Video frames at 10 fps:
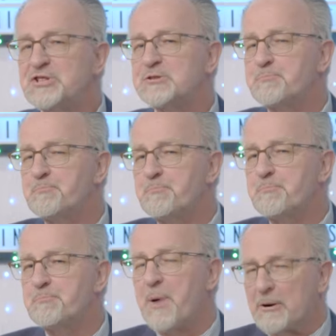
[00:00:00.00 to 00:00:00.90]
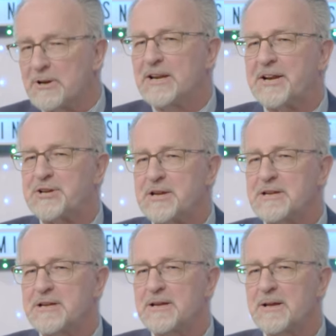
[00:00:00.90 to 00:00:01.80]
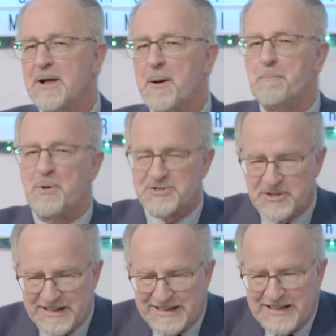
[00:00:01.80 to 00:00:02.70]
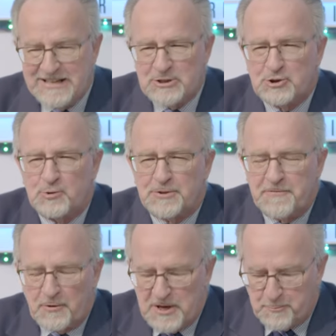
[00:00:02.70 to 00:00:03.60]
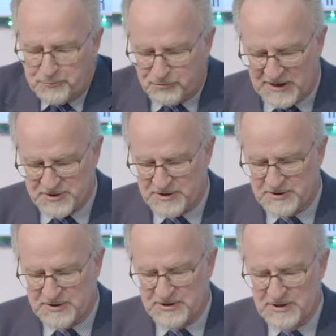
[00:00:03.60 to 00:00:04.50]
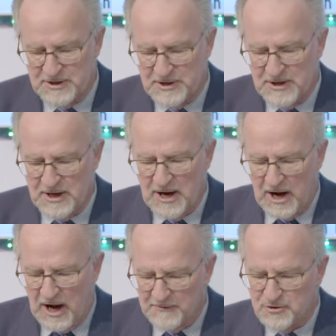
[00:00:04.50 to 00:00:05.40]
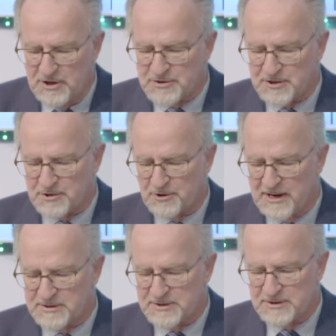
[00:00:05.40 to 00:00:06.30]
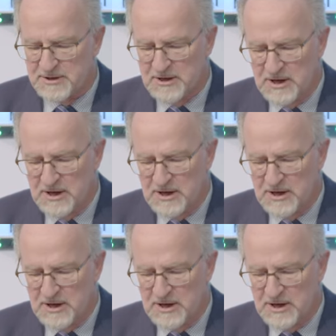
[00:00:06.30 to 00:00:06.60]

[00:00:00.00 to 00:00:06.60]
this paralytic must get into the very presence of Jesus Christ.